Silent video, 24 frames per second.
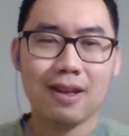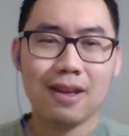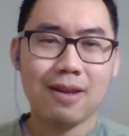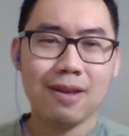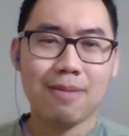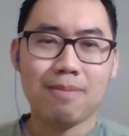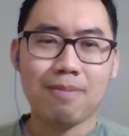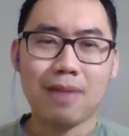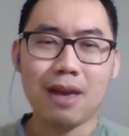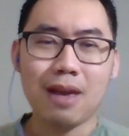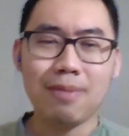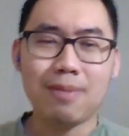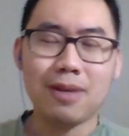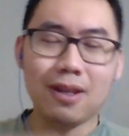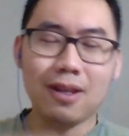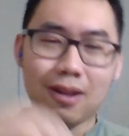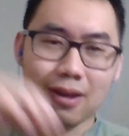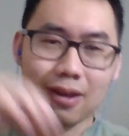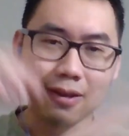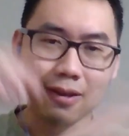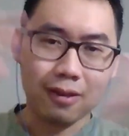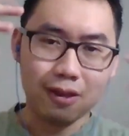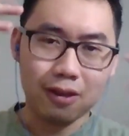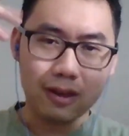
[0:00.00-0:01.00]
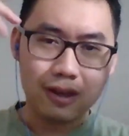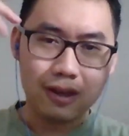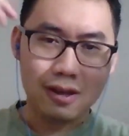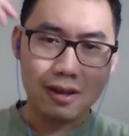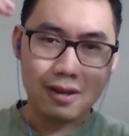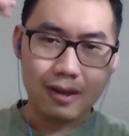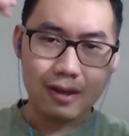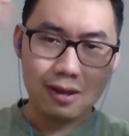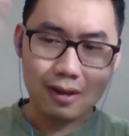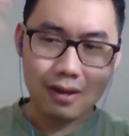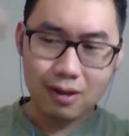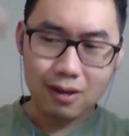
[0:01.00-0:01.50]
Maybe like
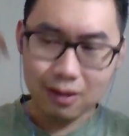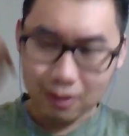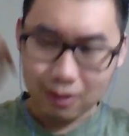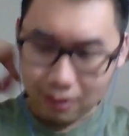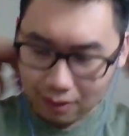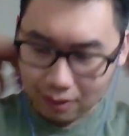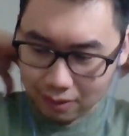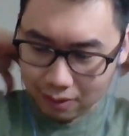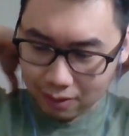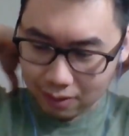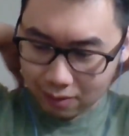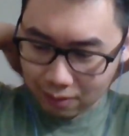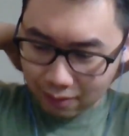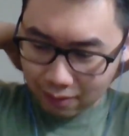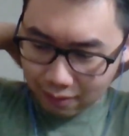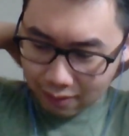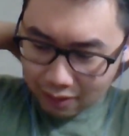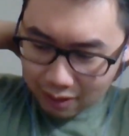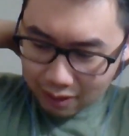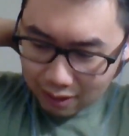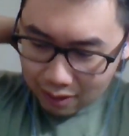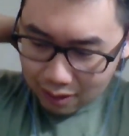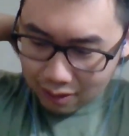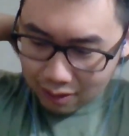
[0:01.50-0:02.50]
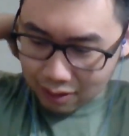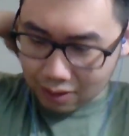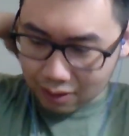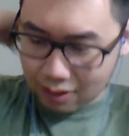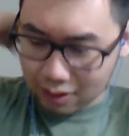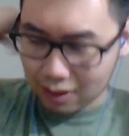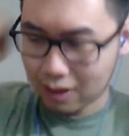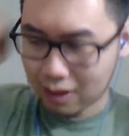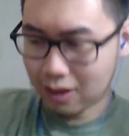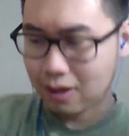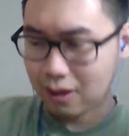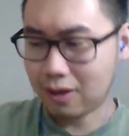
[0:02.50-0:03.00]
the sort of
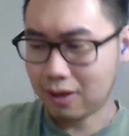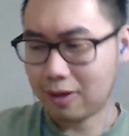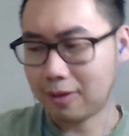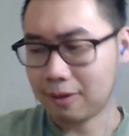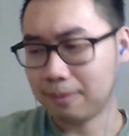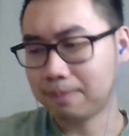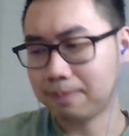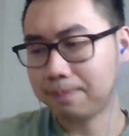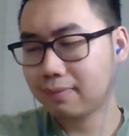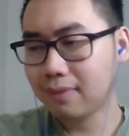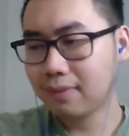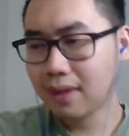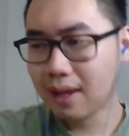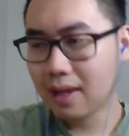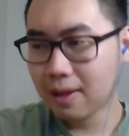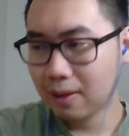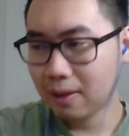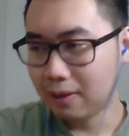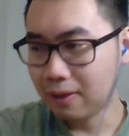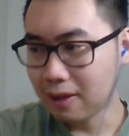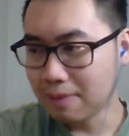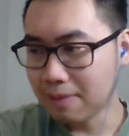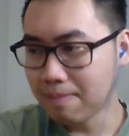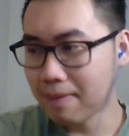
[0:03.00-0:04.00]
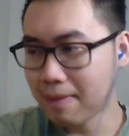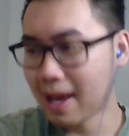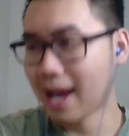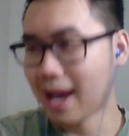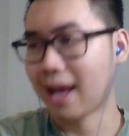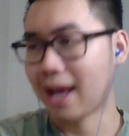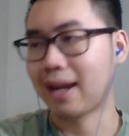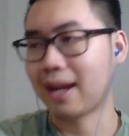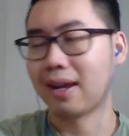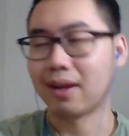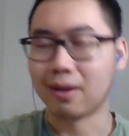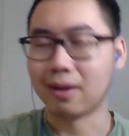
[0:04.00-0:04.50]
the
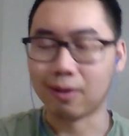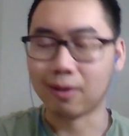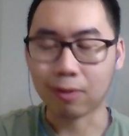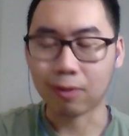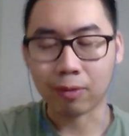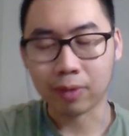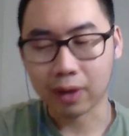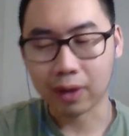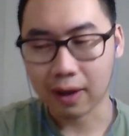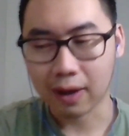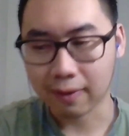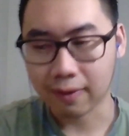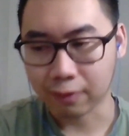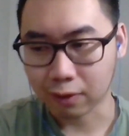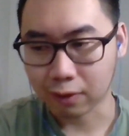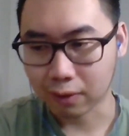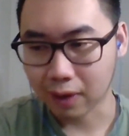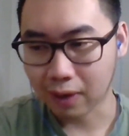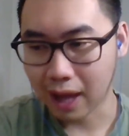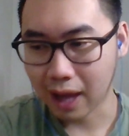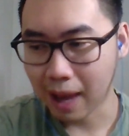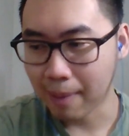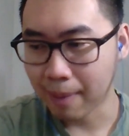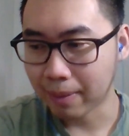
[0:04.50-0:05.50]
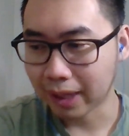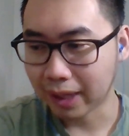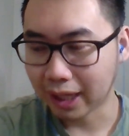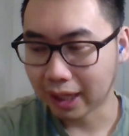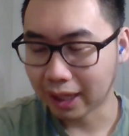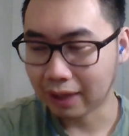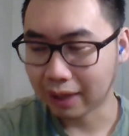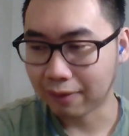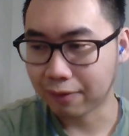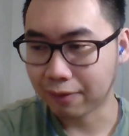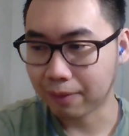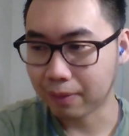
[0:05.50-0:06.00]
mana or whatever
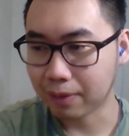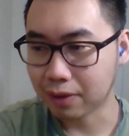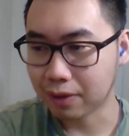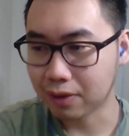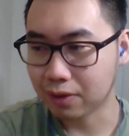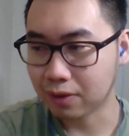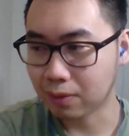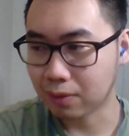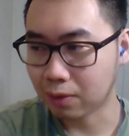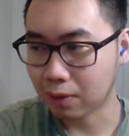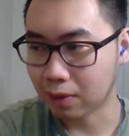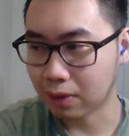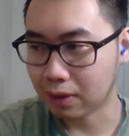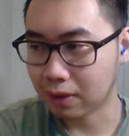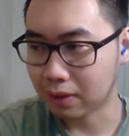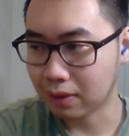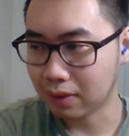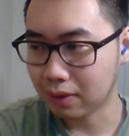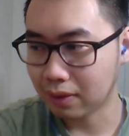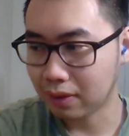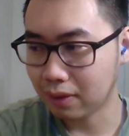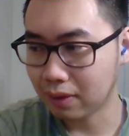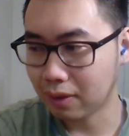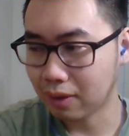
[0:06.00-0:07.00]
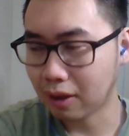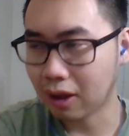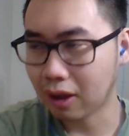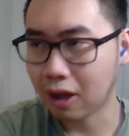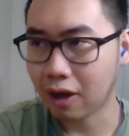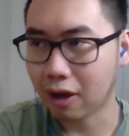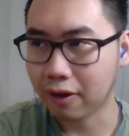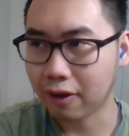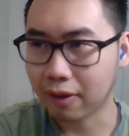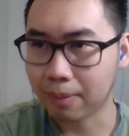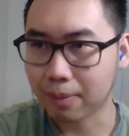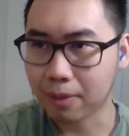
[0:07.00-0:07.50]
emanating from the sword. A
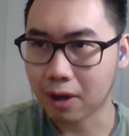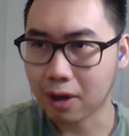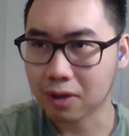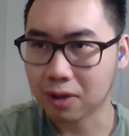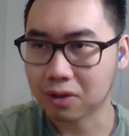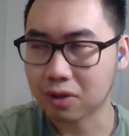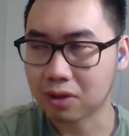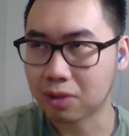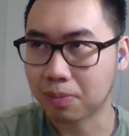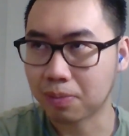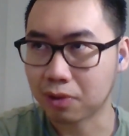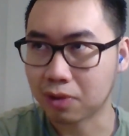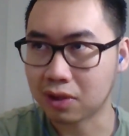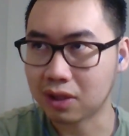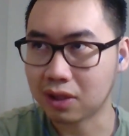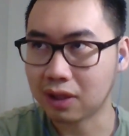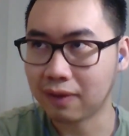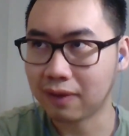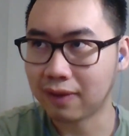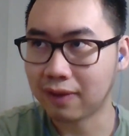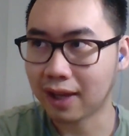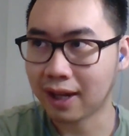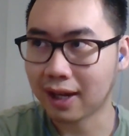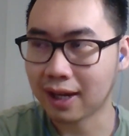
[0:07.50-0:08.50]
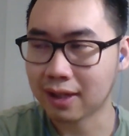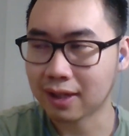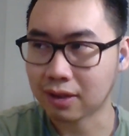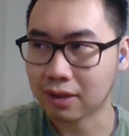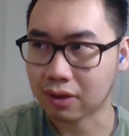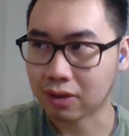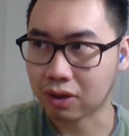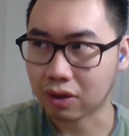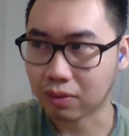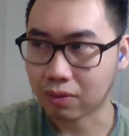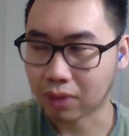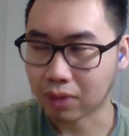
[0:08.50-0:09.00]
lot of the monsters perceive that as a
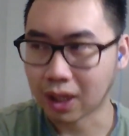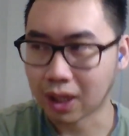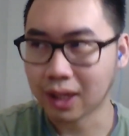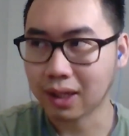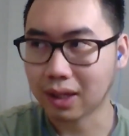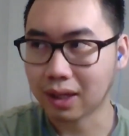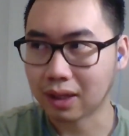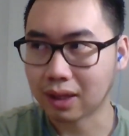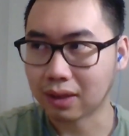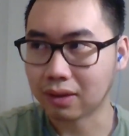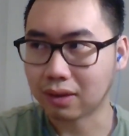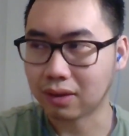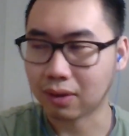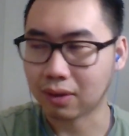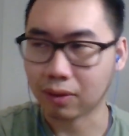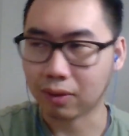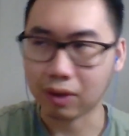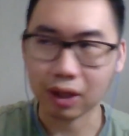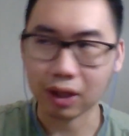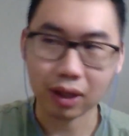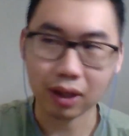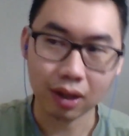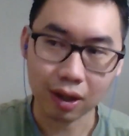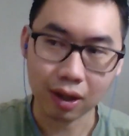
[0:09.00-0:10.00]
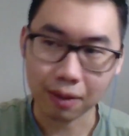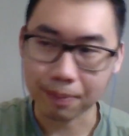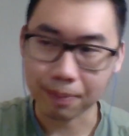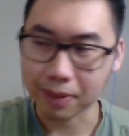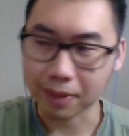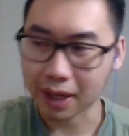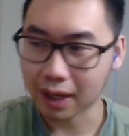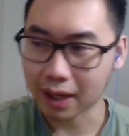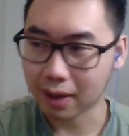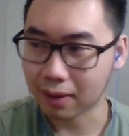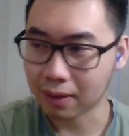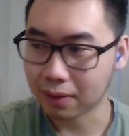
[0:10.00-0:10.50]
threat, and so they come
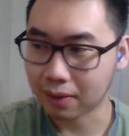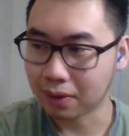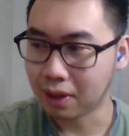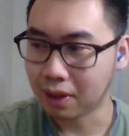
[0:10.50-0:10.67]
down.